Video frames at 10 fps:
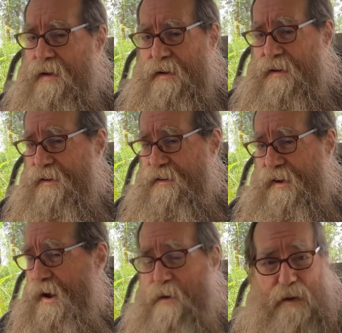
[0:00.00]
Uh,
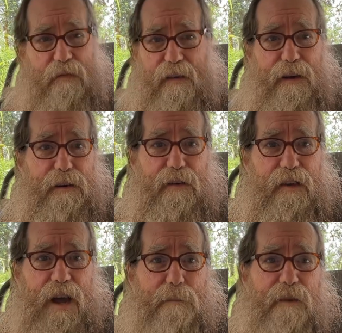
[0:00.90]
I always figure it's
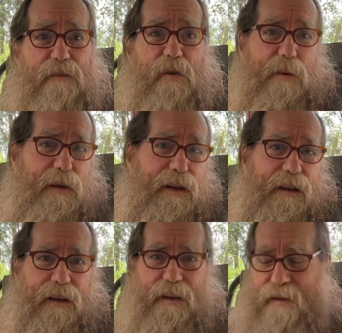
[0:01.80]
coming for me.
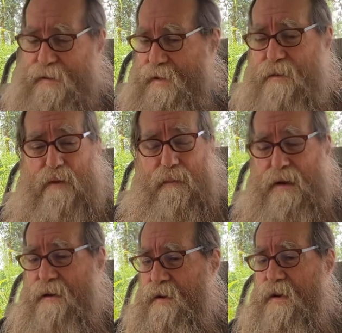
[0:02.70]
Uh, even
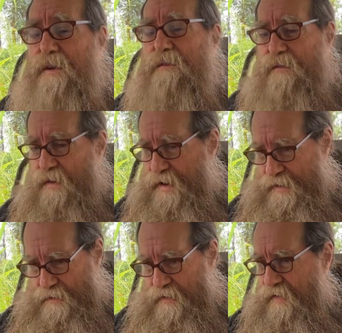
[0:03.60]
my good
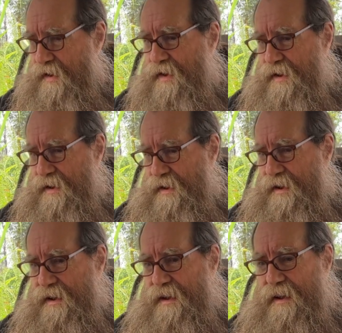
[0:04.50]
friends,
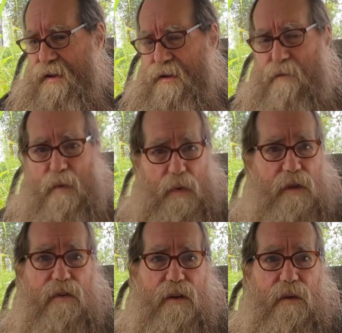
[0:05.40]
uh, when we
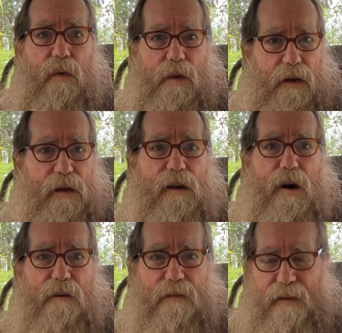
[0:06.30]
used to do a lot of
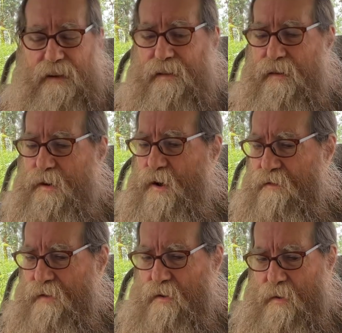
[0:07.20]
golfing on the
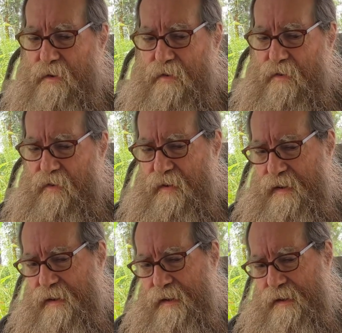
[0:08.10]
golf courses,
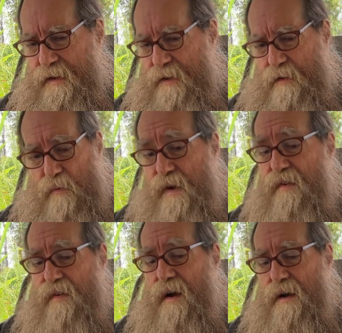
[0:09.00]
uh, if we
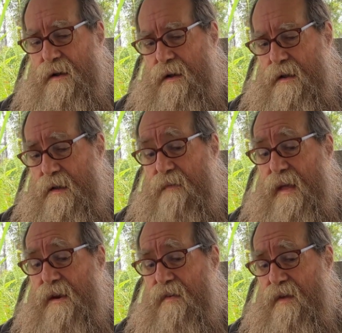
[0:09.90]
saw, if
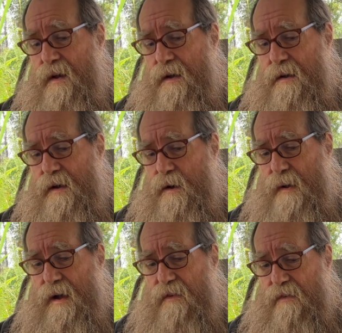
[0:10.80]
they saw a
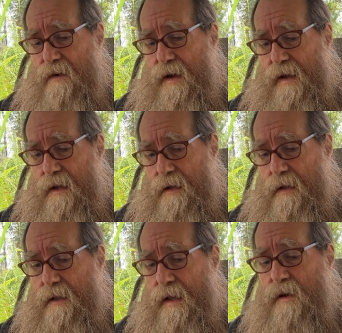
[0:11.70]
nearby strike,
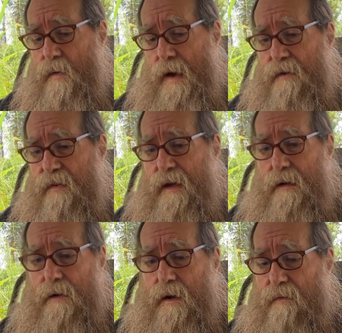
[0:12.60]
they knew I was
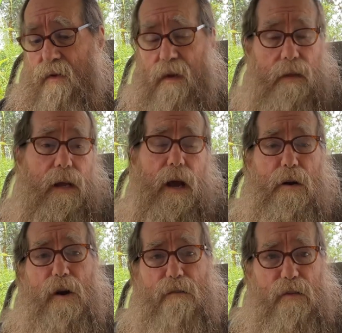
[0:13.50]
getting nervous, and they got
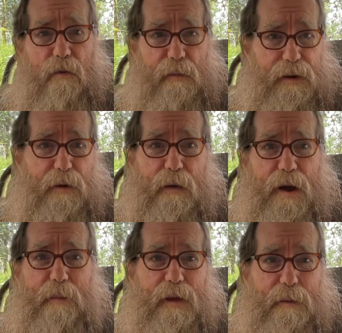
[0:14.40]
nervous for being
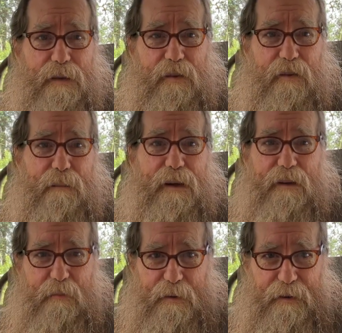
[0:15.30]
around me because of my
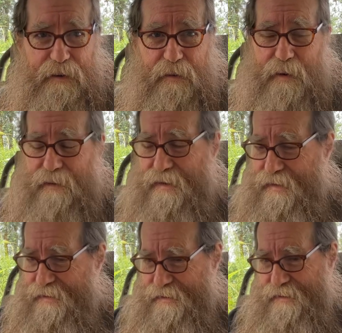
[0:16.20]
experience around
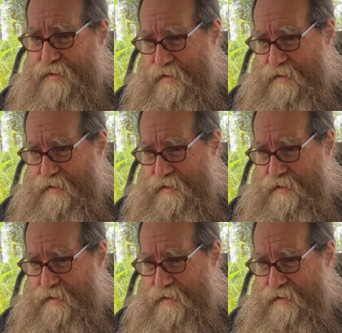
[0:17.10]
lightning.